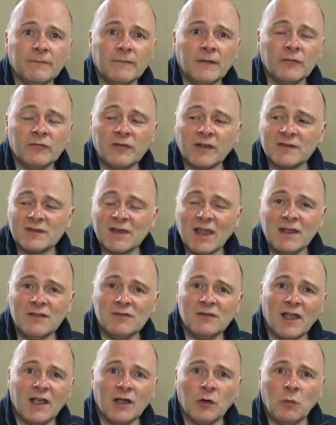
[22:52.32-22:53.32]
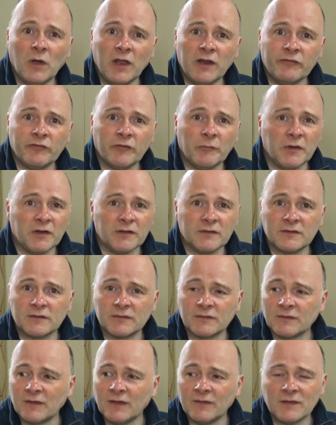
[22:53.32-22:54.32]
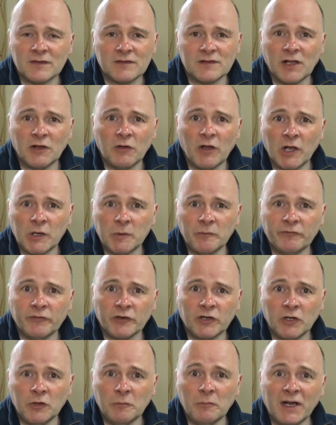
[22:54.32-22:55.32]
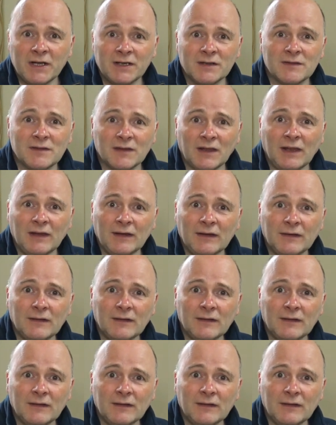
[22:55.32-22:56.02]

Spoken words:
If they take that away from us, then there's no hope for humanity.